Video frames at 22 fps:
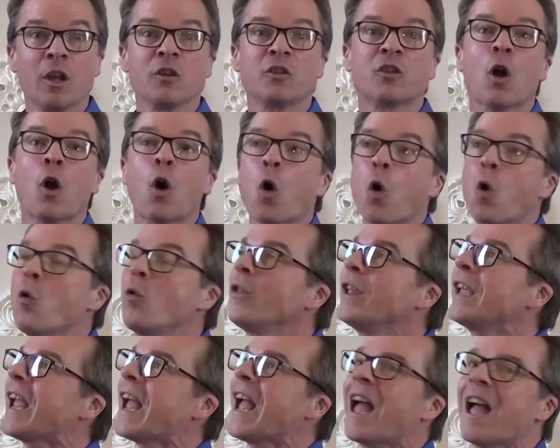to
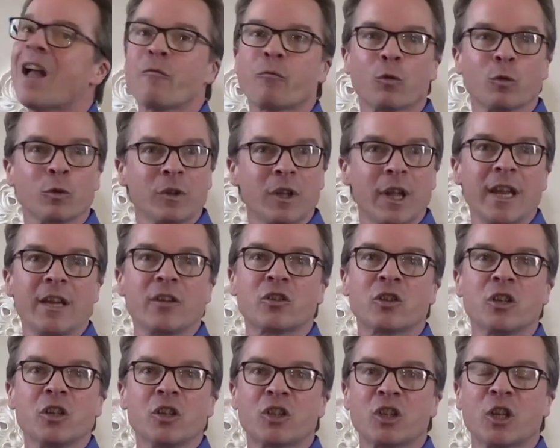only have
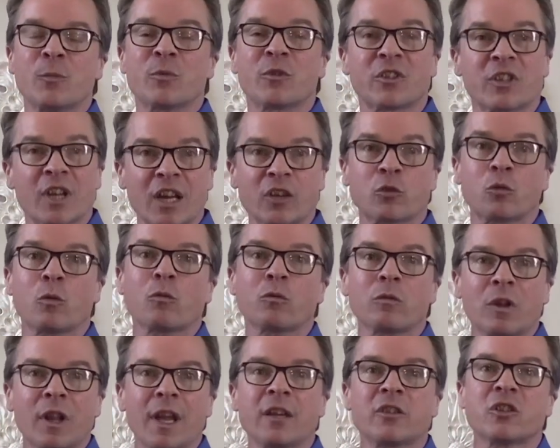relationships, sexual
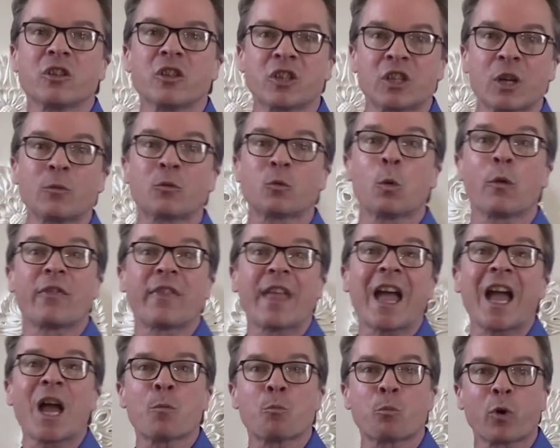relationships with
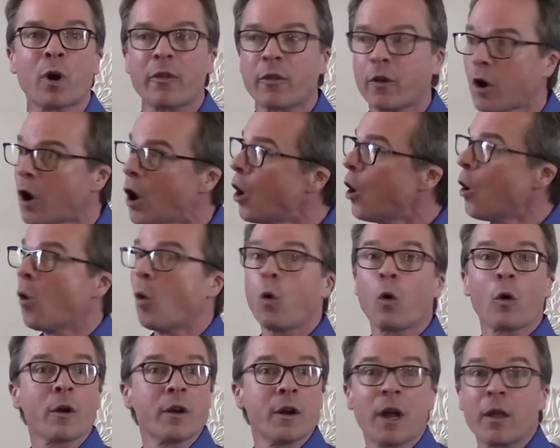that brother
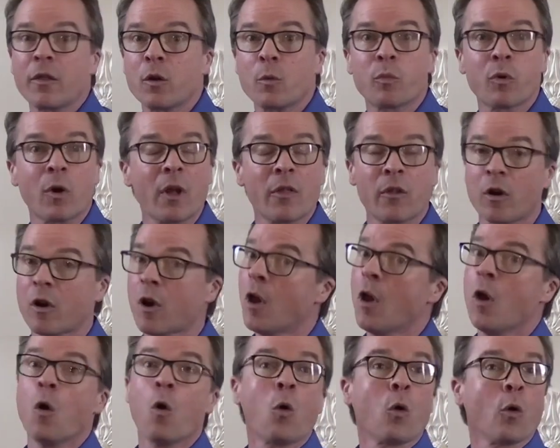or another brother
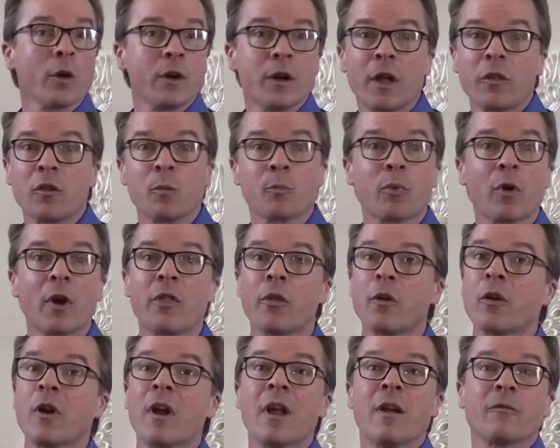or another
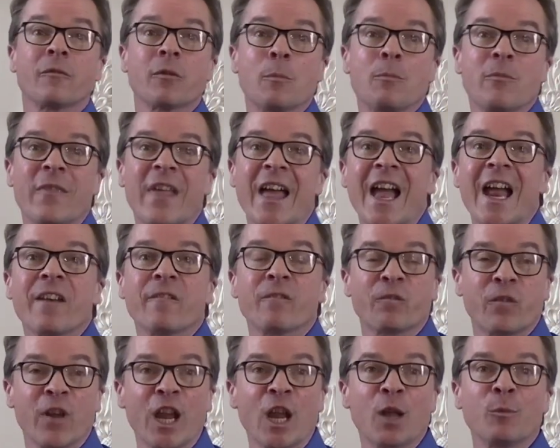brother from that
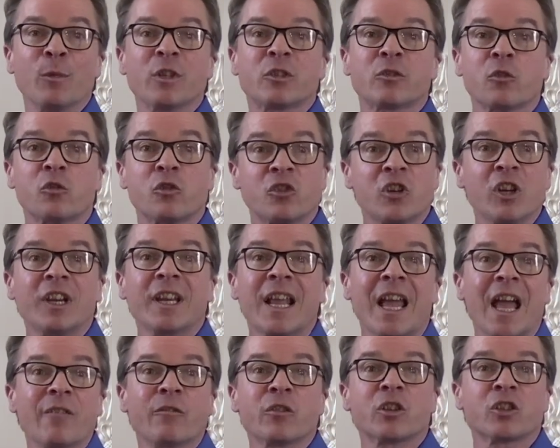family so she could
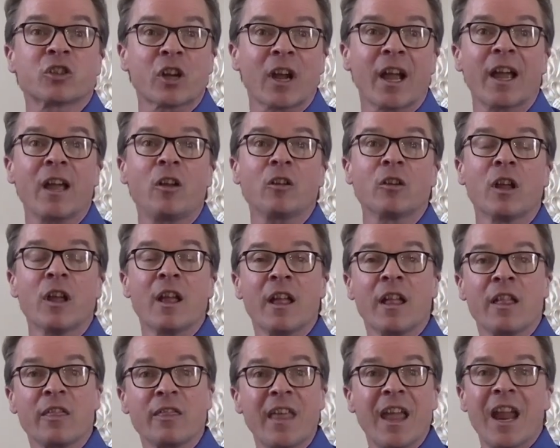have a child
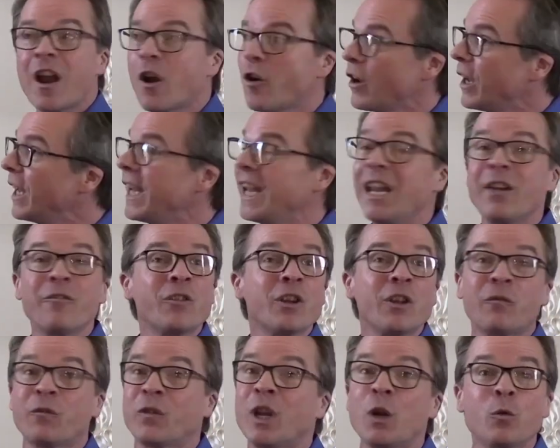there, even
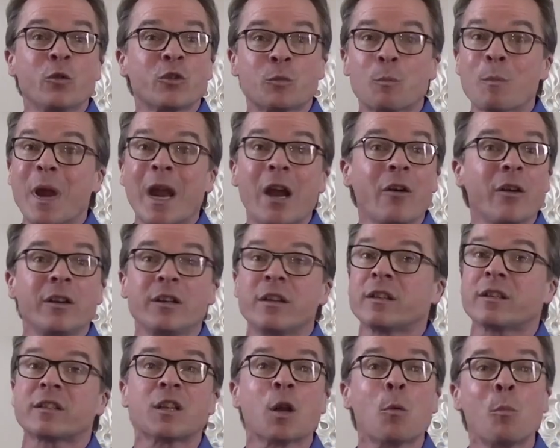if he was married
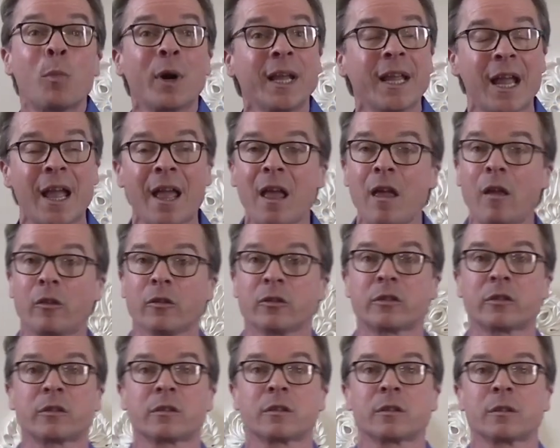to somebody
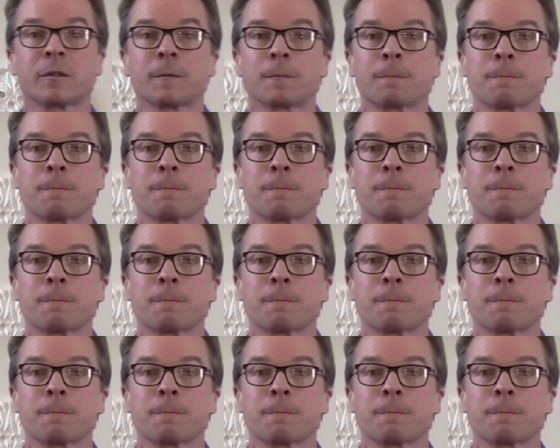else?